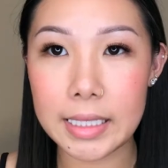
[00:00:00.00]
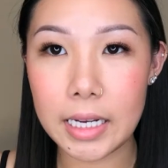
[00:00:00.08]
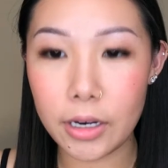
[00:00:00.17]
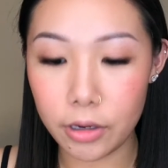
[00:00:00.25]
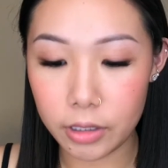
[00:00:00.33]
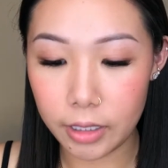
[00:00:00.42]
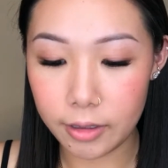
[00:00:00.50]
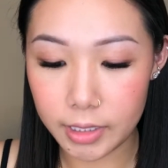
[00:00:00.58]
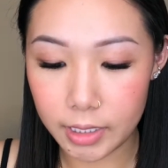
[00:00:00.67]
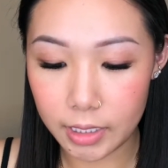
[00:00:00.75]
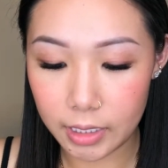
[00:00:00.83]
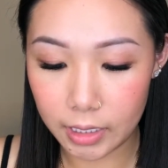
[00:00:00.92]
I said earlier I
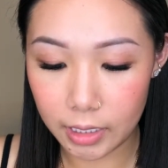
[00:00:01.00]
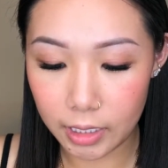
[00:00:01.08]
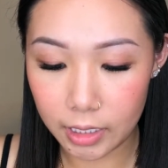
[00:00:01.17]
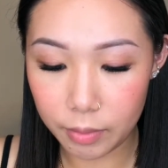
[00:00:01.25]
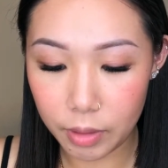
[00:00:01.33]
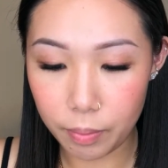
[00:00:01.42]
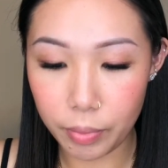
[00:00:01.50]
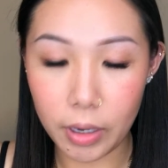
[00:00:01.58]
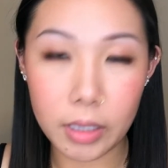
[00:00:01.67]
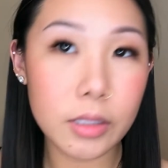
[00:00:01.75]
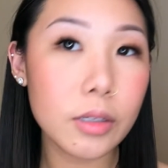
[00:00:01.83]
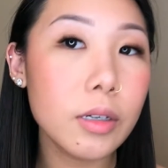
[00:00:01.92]
was gonna clean up the
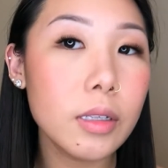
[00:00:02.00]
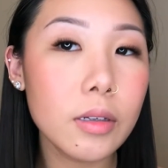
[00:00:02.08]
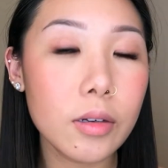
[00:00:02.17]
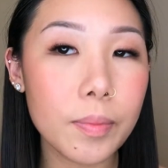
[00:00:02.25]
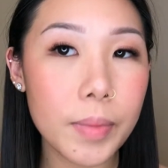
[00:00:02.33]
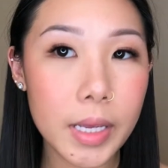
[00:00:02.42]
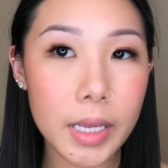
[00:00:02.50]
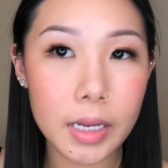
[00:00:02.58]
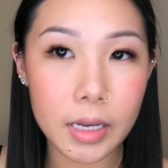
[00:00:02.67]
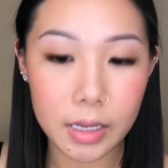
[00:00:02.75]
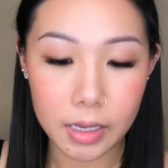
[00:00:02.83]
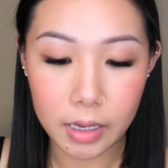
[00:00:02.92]
bronzer a little bit.
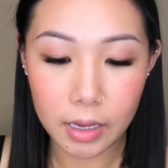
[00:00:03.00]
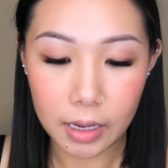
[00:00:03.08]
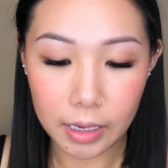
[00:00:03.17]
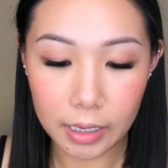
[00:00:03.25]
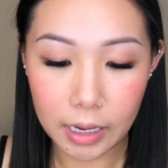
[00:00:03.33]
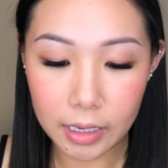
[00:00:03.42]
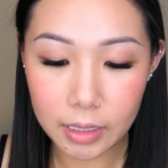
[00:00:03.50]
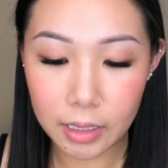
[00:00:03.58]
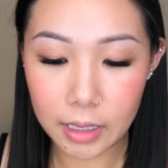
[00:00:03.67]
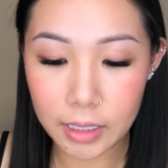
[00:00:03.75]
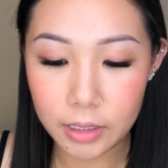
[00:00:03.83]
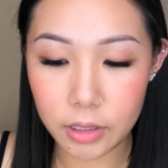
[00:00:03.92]
I kind of
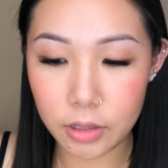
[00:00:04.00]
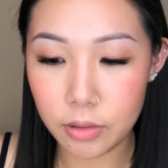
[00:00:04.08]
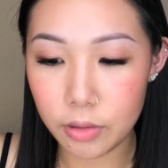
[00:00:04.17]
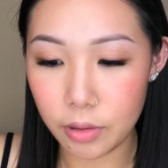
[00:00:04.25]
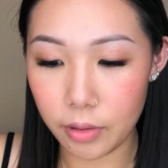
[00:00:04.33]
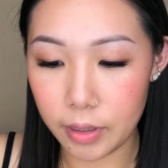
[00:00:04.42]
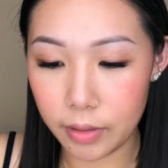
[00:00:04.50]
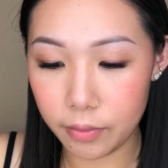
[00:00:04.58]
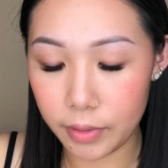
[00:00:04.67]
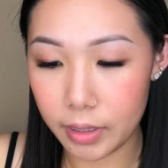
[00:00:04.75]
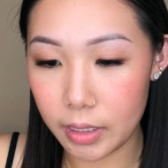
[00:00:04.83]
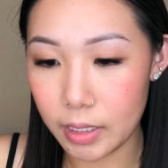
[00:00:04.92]
like to go in
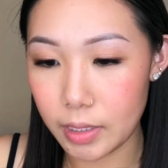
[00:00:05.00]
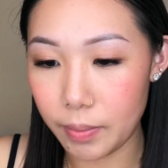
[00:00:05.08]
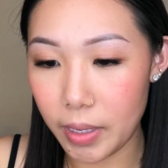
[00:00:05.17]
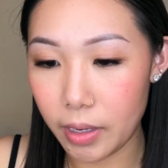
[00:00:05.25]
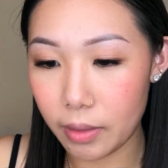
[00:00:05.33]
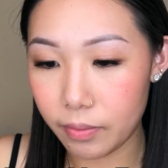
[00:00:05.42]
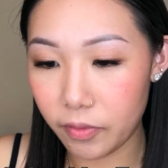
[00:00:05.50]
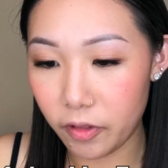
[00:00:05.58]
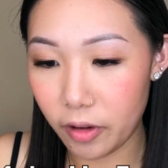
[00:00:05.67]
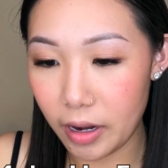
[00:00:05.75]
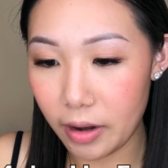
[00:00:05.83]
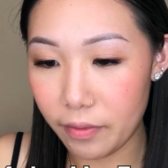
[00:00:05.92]
with this Makeup
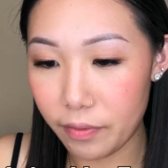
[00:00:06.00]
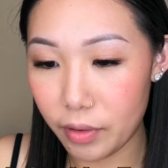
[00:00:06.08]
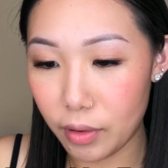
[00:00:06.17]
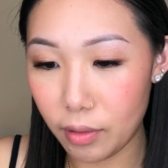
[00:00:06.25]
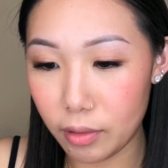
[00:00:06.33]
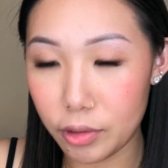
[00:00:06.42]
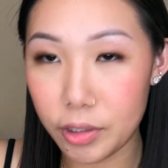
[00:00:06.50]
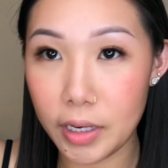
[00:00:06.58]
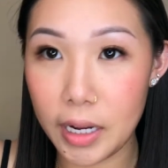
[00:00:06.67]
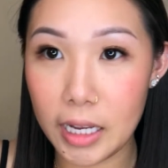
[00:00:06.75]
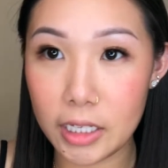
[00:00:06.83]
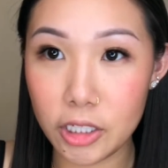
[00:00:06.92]
Forever Ultra
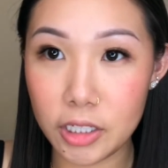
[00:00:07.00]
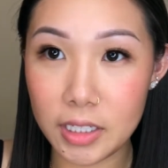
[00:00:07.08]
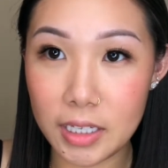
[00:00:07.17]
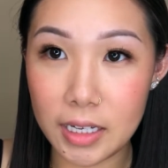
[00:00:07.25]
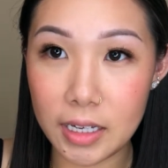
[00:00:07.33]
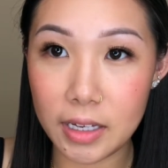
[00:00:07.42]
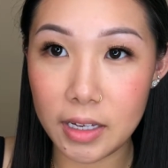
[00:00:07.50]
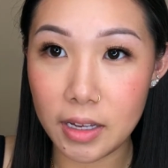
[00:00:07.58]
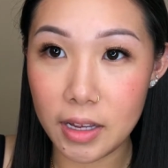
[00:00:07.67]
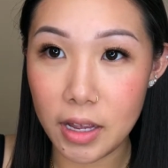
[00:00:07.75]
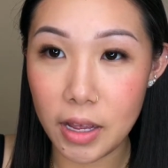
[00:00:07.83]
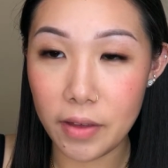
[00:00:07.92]
HD
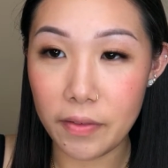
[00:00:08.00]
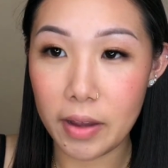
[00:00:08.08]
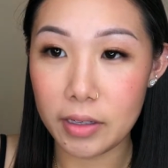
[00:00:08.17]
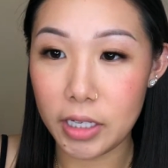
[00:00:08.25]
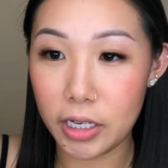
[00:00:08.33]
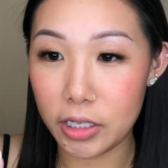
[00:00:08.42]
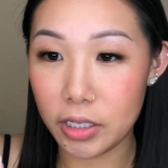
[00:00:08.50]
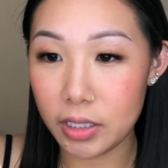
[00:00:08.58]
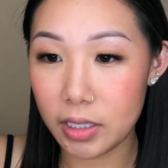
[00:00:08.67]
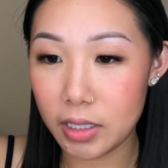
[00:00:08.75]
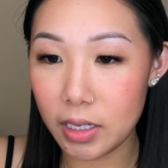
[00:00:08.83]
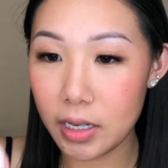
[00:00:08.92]
foundation
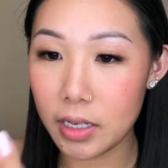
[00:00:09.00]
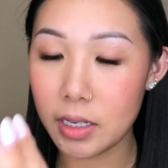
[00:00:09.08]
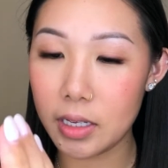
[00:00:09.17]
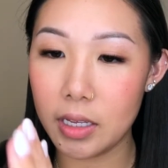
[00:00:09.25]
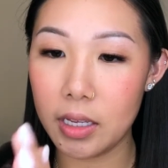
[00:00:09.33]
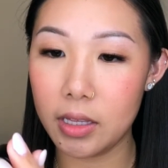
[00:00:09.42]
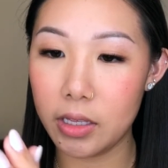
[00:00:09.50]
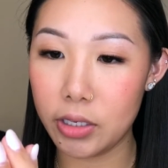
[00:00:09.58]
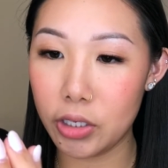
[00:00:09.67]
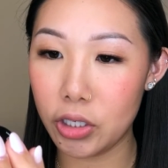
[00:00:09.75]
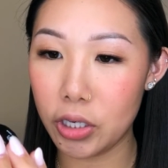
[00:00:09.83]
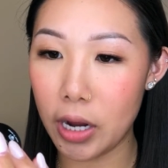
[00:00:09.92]
stick in the
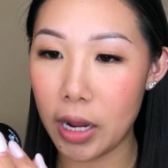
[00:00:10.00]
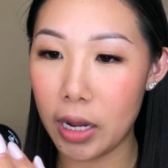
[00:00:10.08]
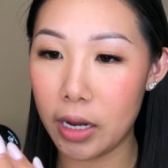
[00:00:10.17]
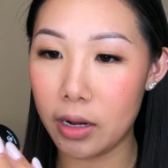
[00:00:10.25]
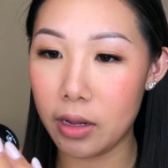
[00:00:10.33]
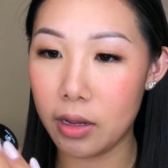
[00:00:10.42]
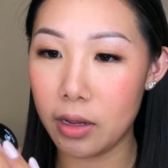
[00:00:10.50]
shade